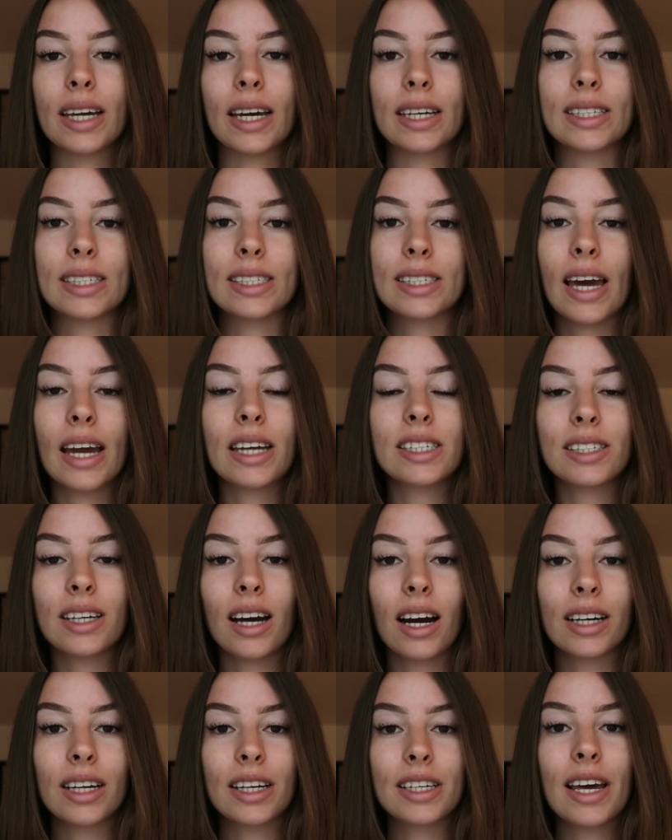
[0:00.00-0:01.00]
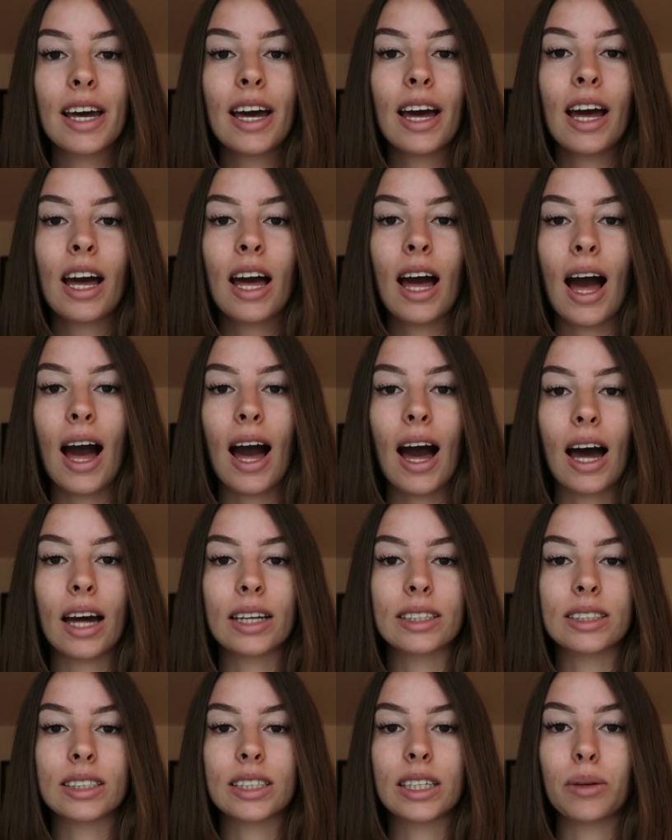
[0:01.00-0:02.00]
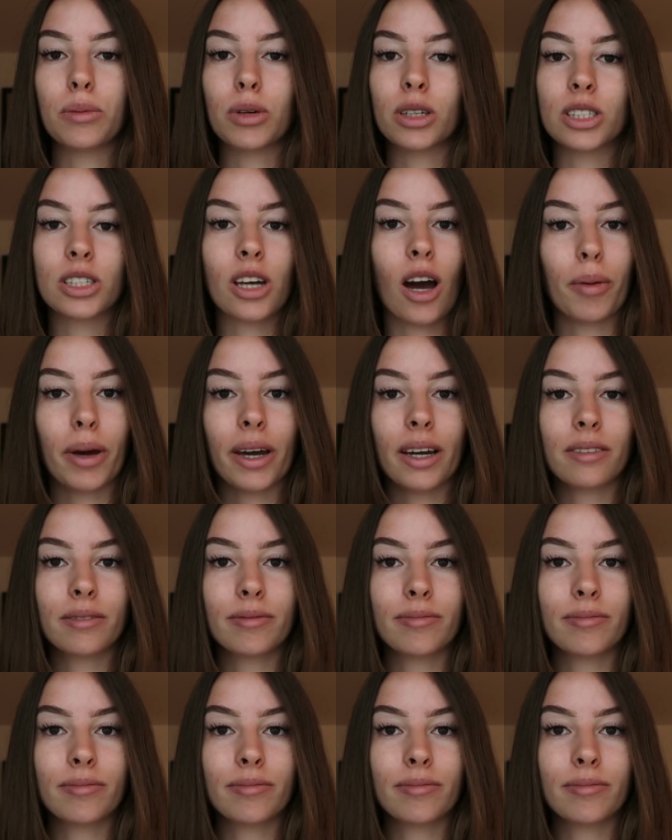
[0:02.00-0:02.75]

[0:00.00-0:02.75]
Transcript: get the stay started and see what's coming.